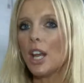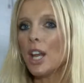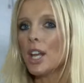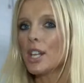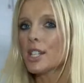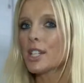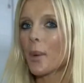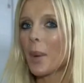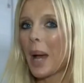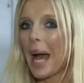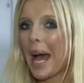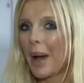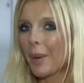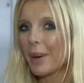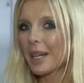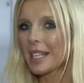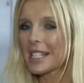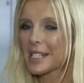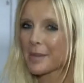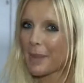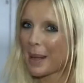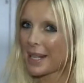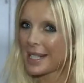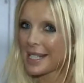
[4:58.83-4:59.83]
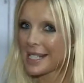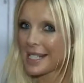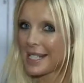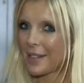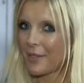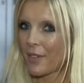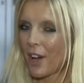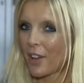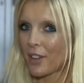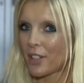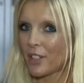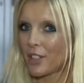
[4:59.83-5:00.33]
So how
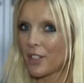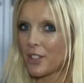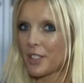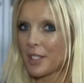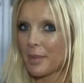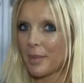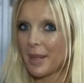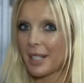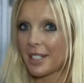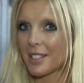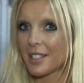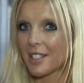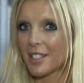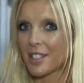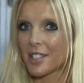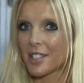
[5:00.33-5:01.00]
expensive are the new dementia